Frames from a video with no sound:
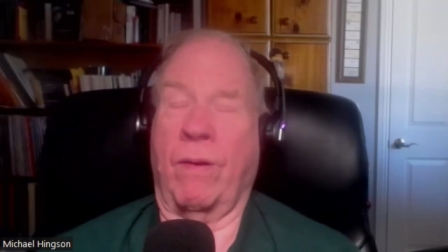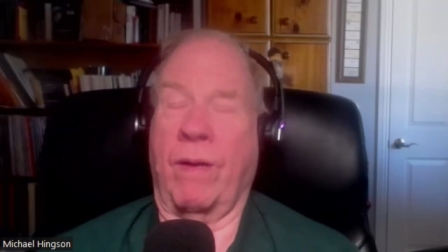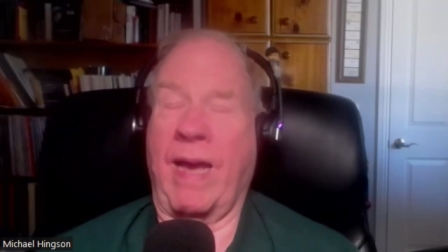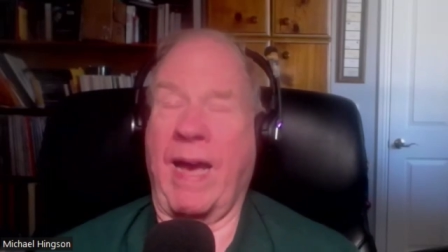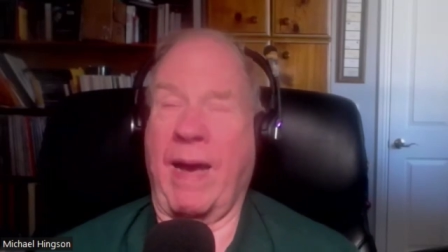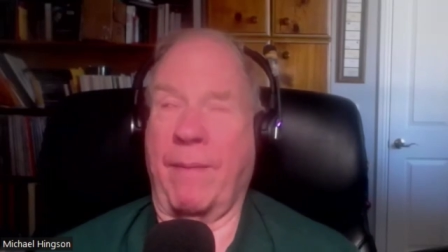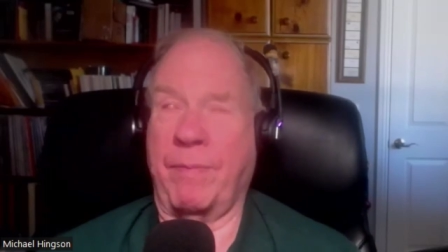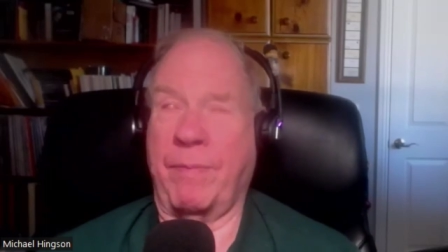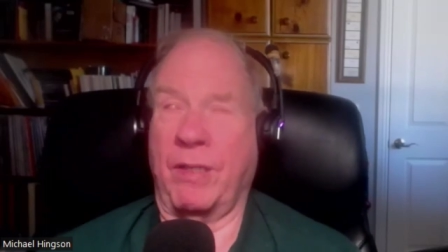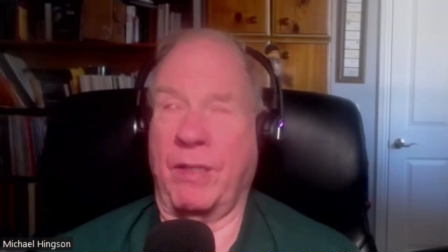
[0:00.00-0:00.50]

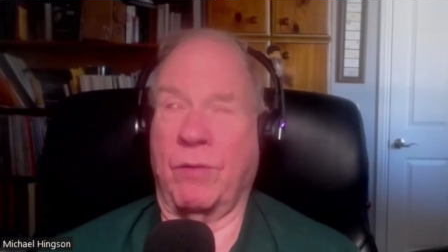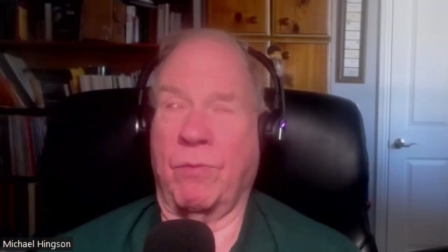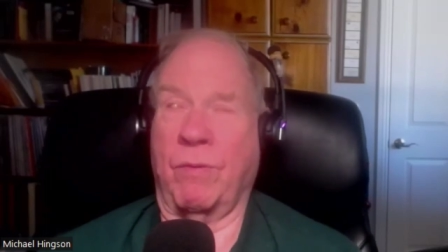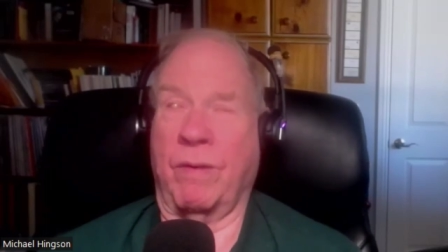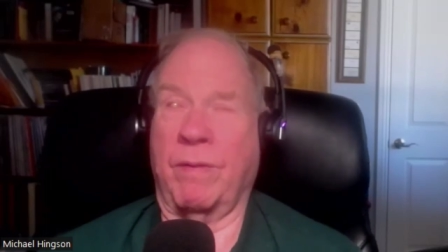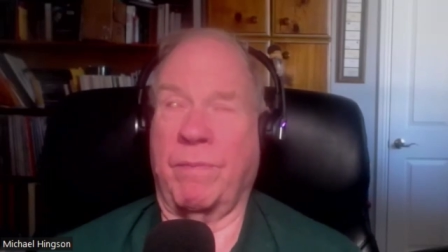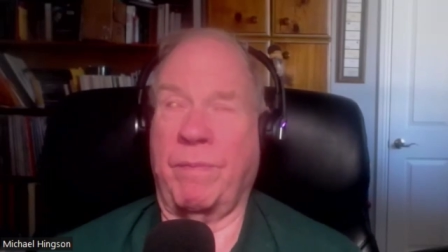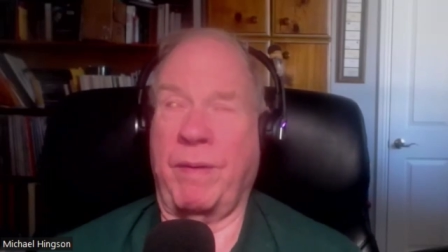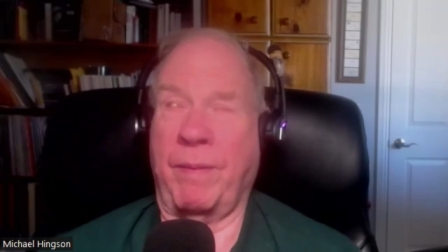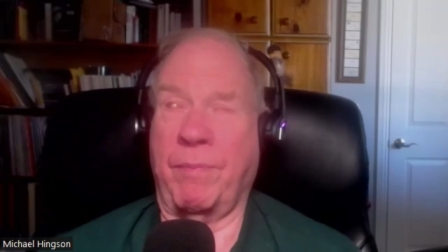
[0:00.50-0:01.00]
happens
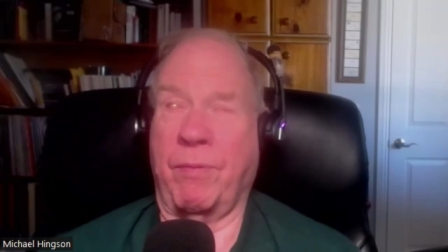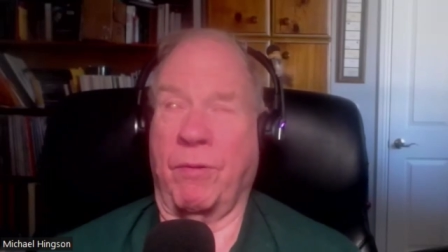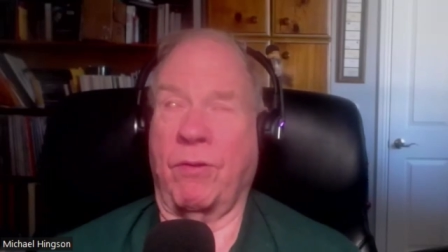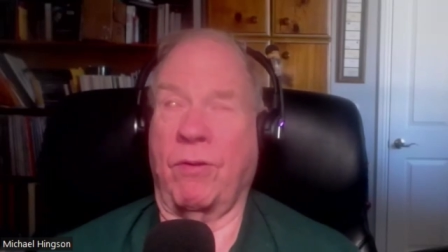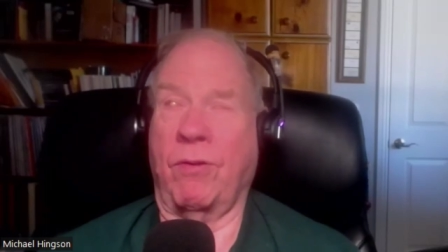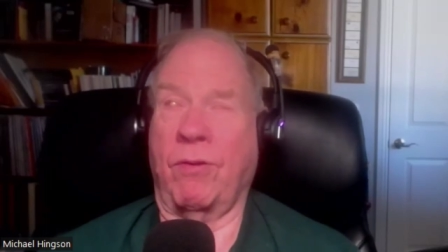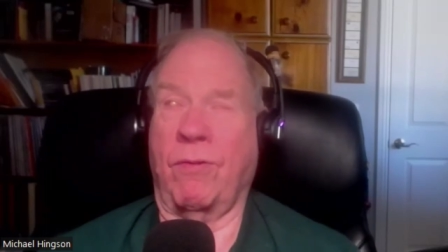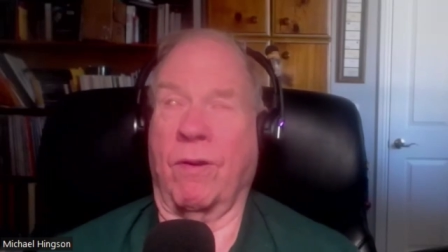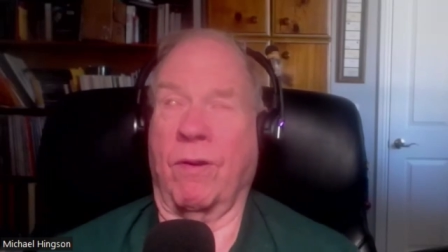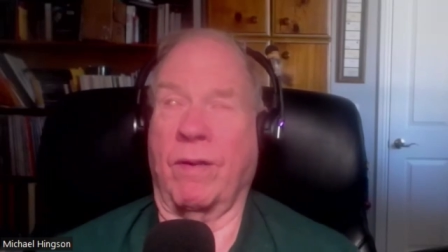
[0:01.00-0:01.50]
with people
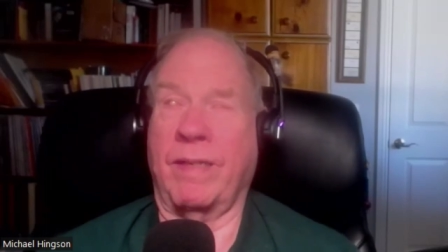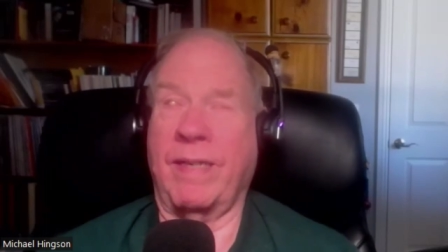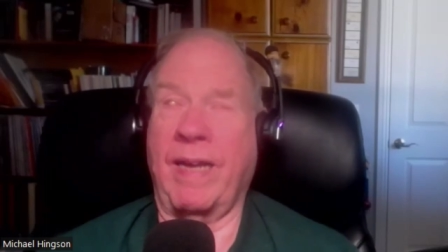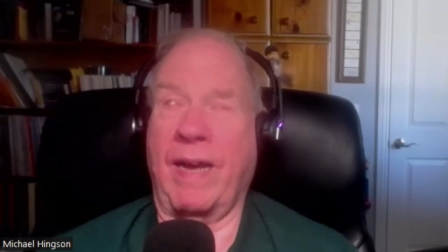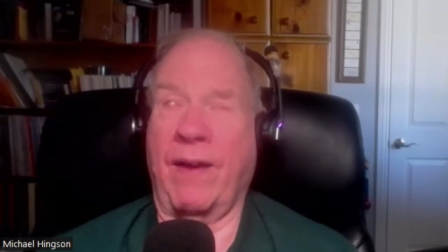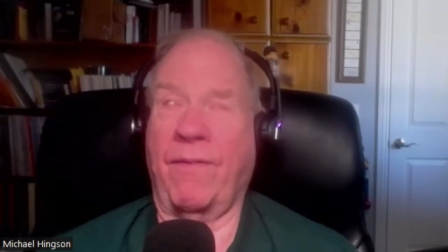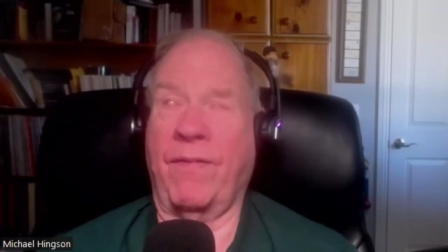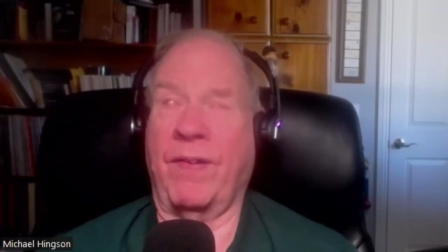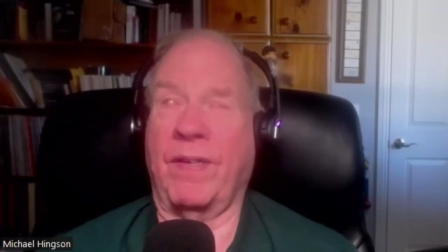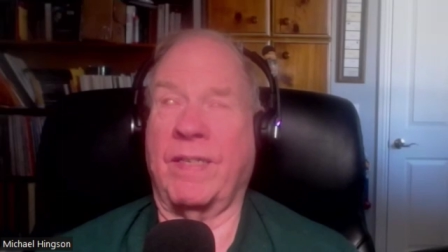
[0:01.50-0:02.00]
who are deaf,